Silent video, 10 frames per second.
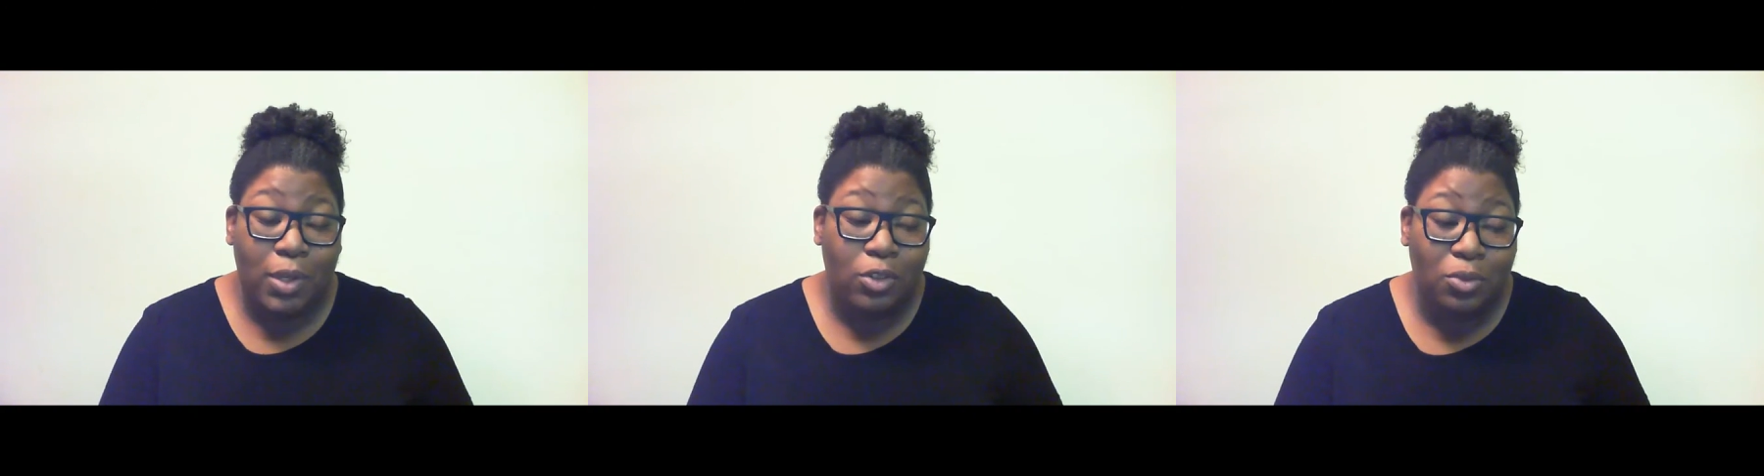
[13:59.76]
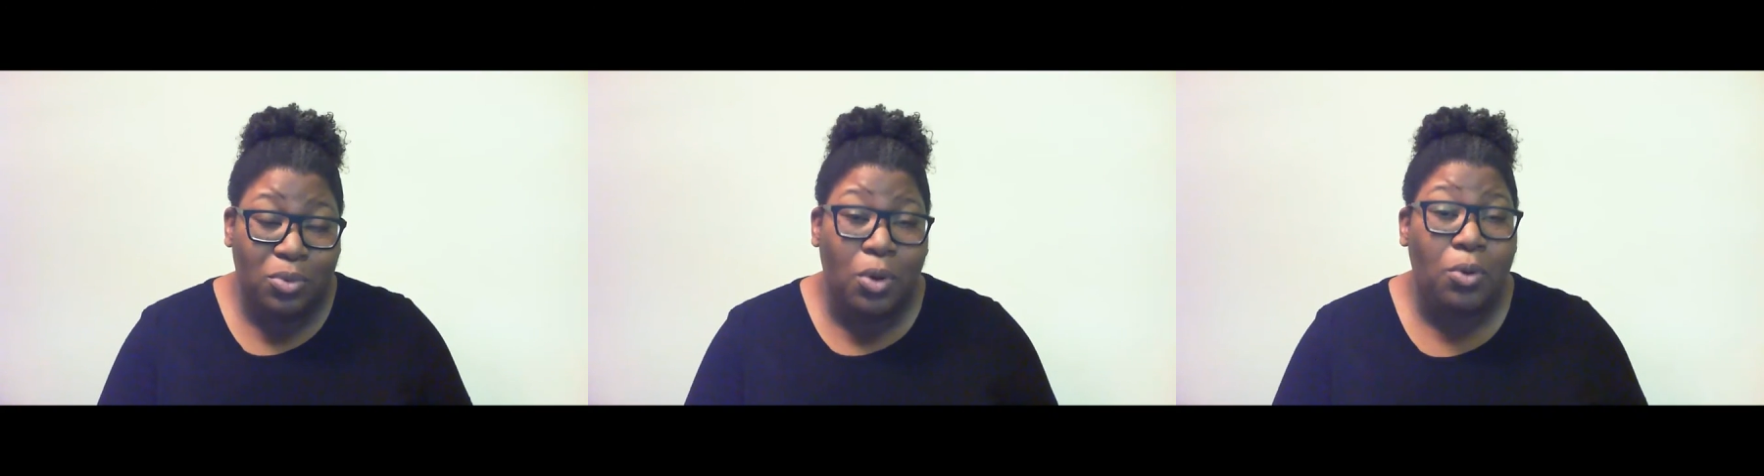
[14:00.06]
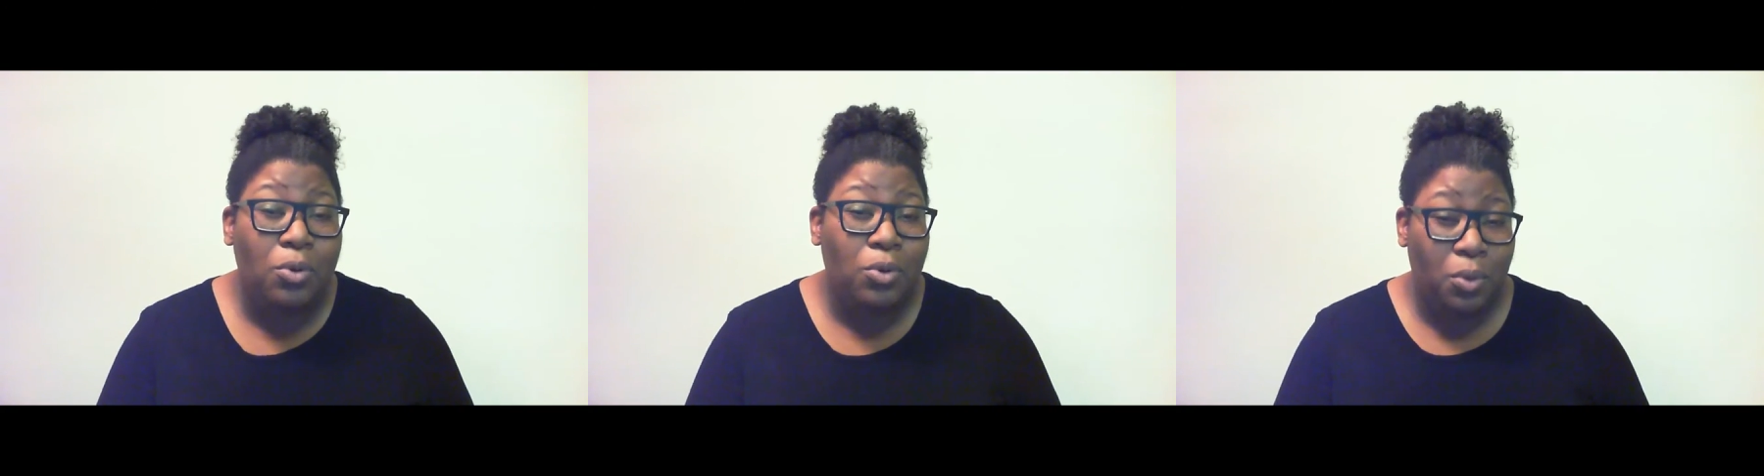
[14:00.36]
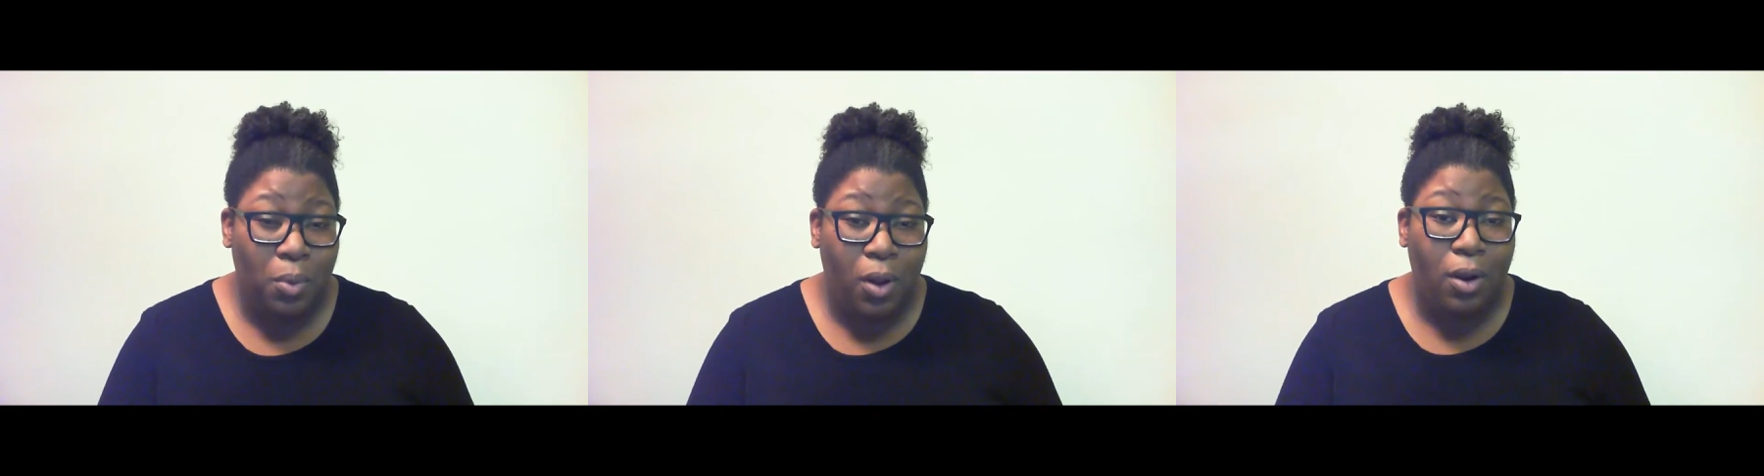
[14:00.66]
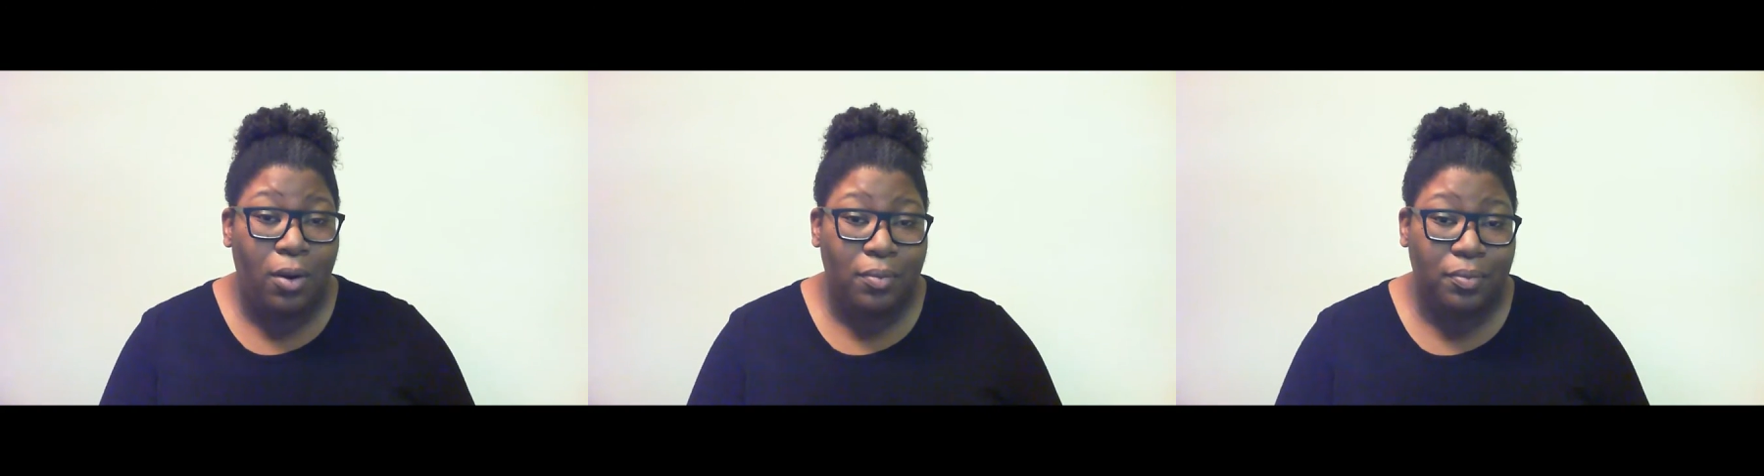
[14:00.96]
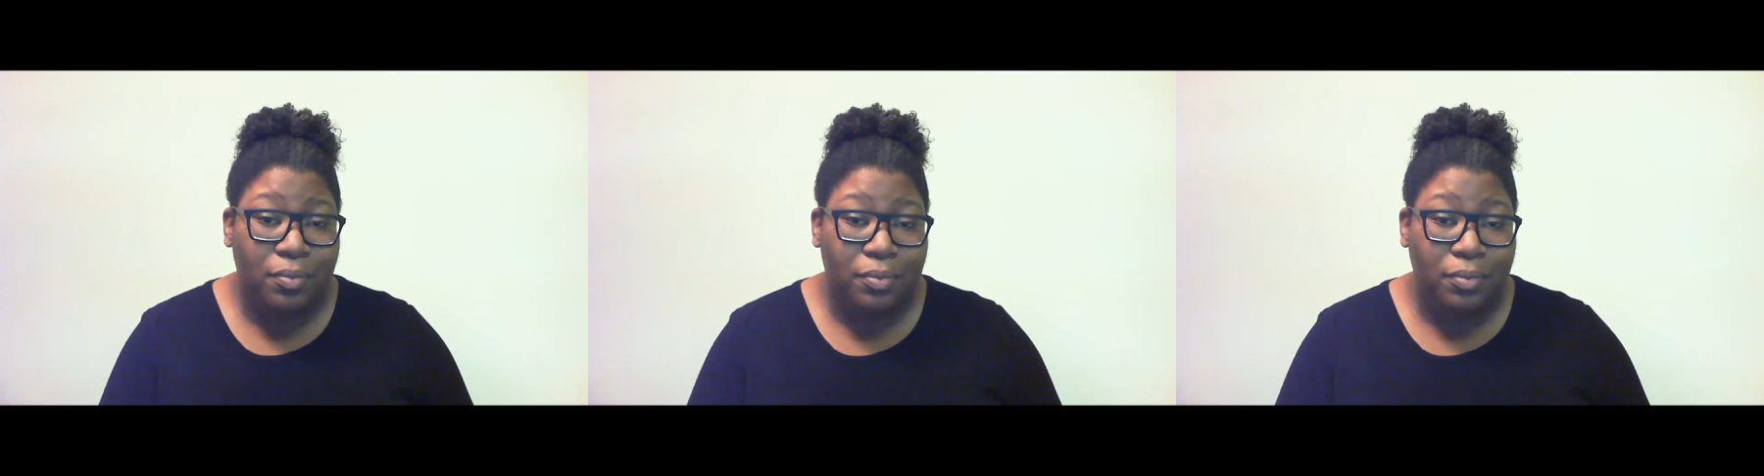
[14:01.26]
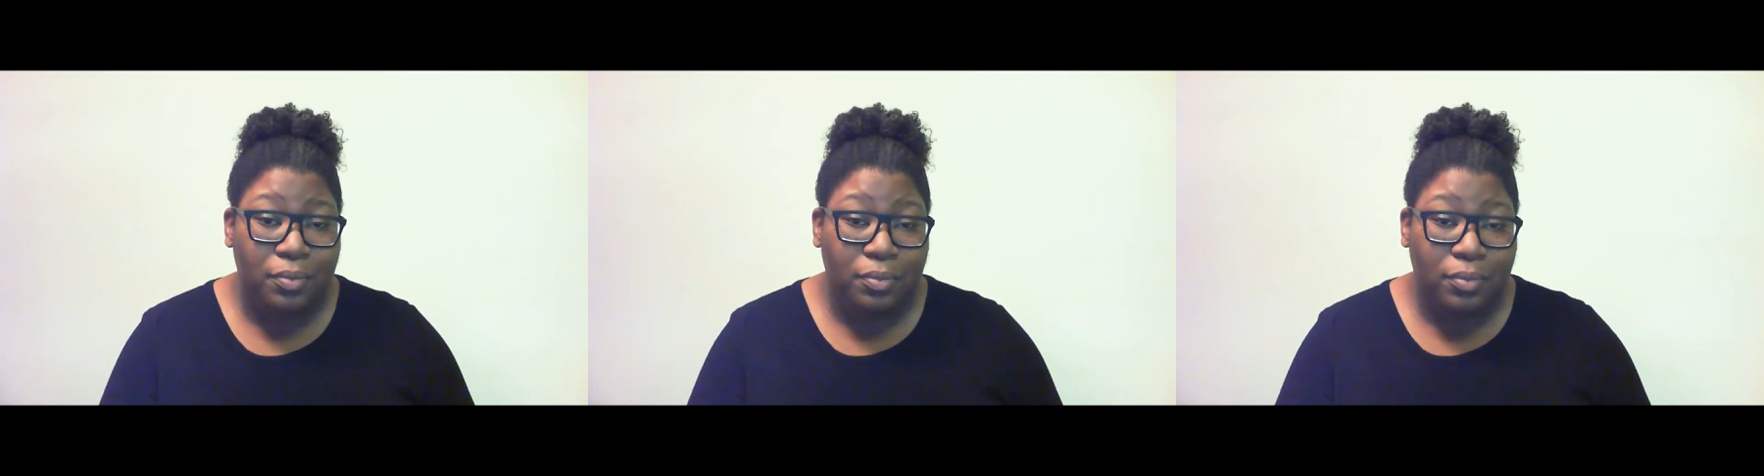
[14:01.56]
because you know who you are.
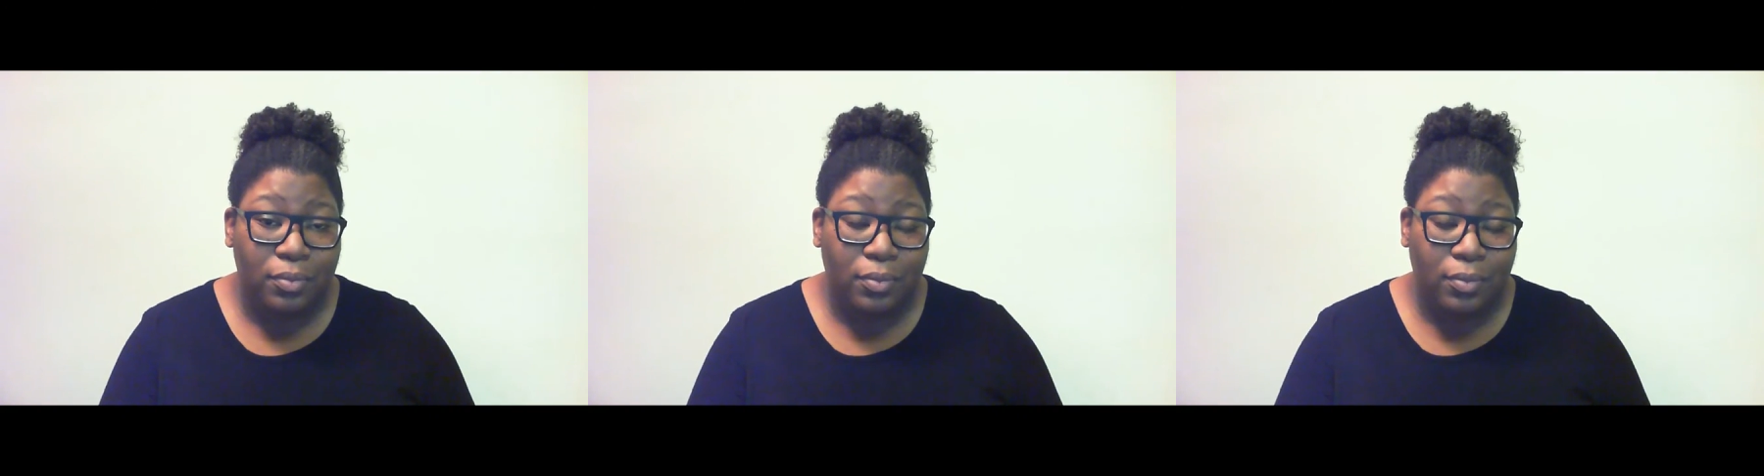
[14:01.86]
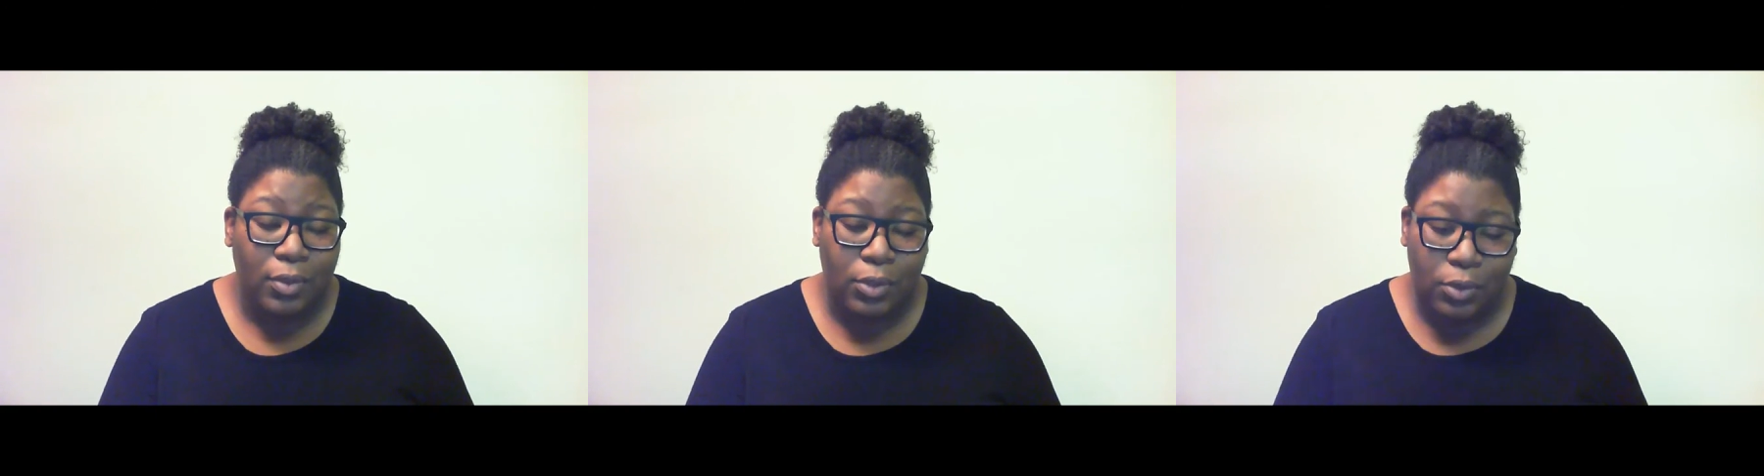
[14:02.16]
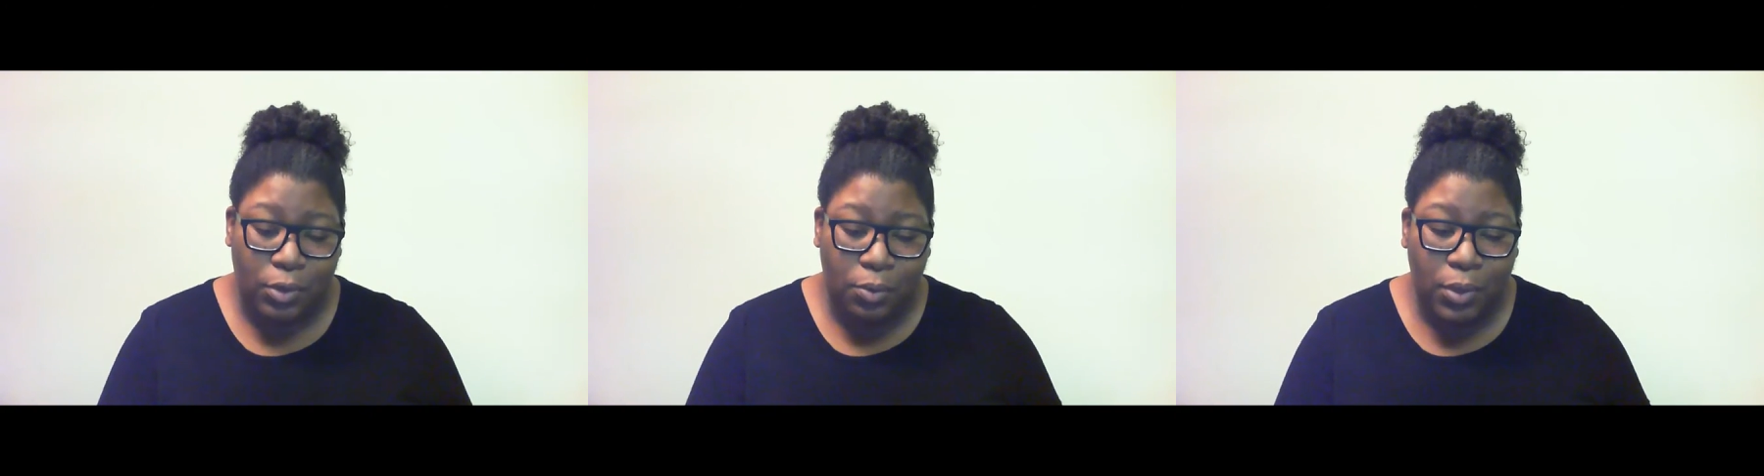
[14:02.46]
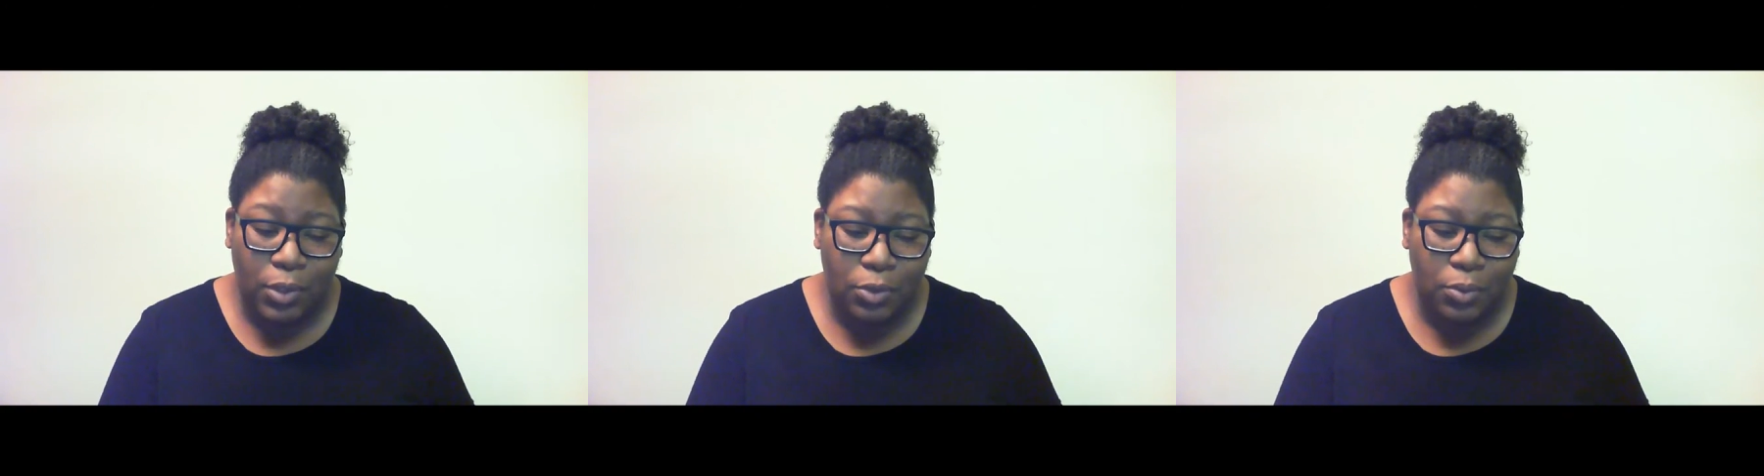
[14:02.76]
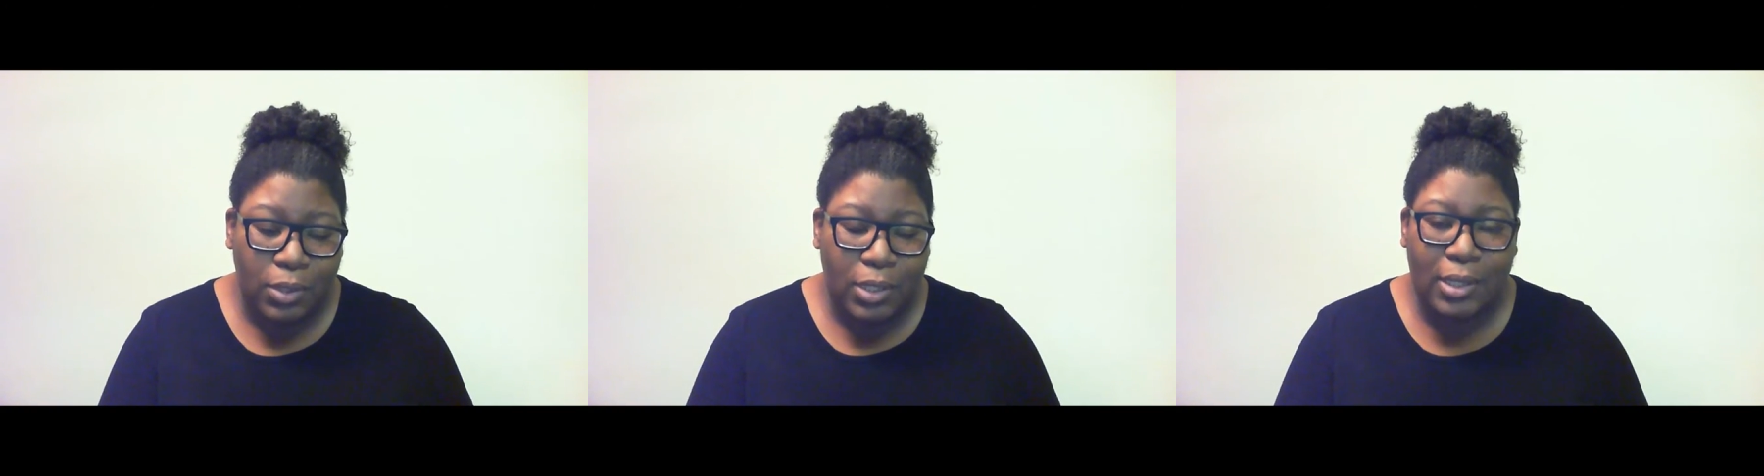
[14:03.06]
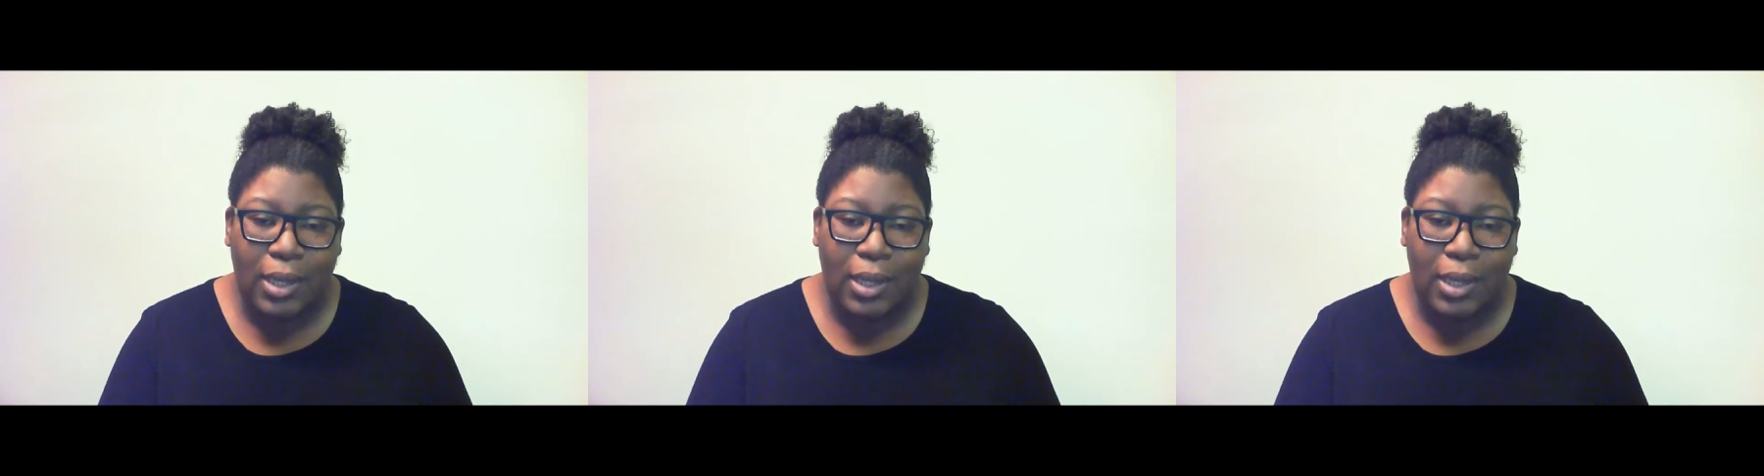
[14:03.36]
You know what you were